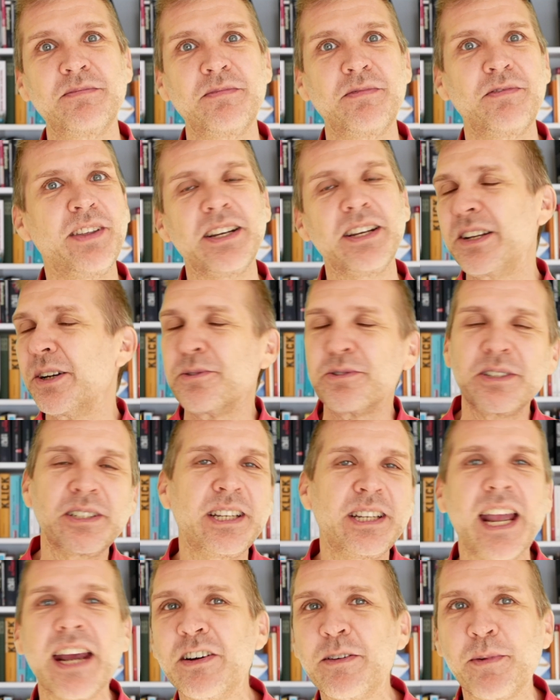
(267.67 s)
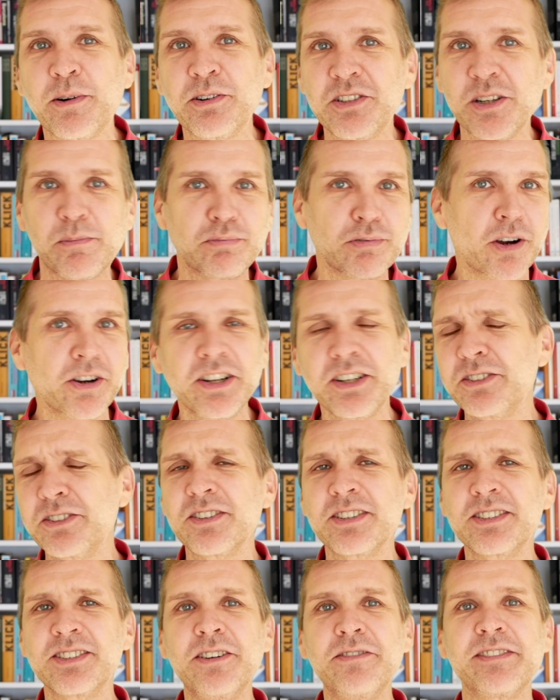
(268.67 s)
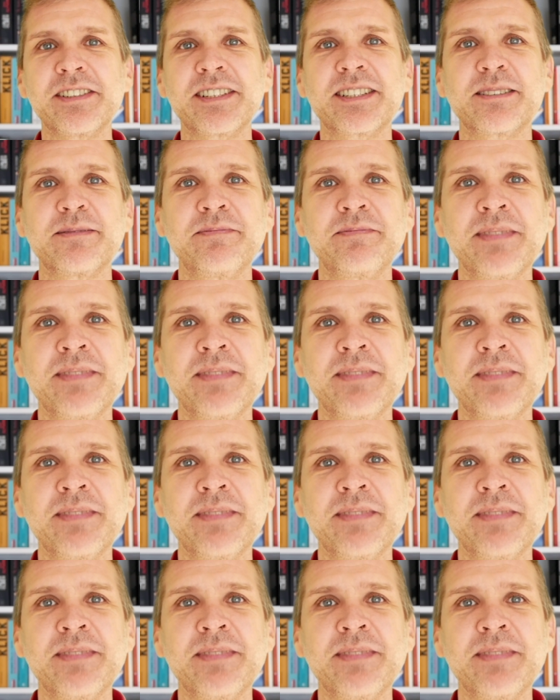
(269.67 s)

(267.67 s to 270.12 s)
They don't care about your product or service.